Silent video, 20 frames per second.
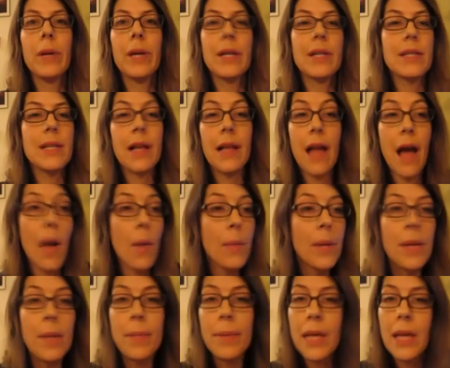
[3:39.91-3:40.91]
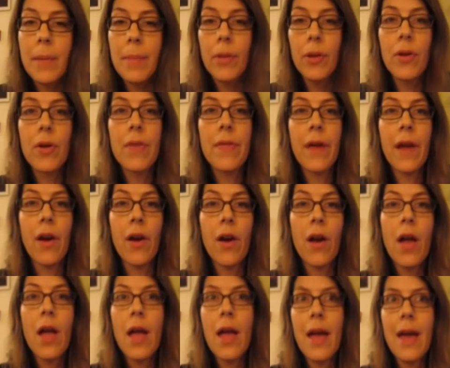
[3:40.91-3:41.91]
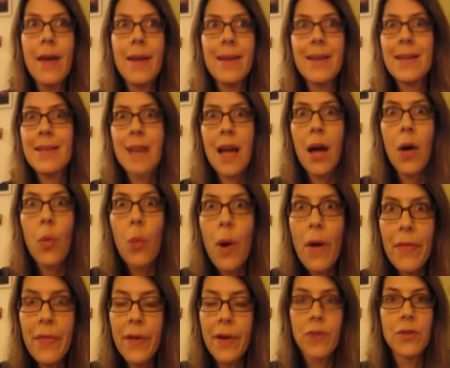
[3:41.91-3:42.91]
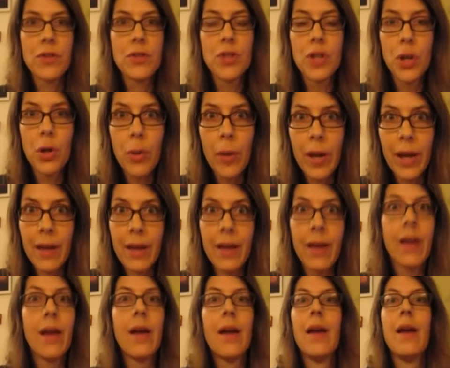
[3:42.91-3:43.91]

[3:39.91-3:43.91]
It can tell how many people are there, and it can tell what they're doing.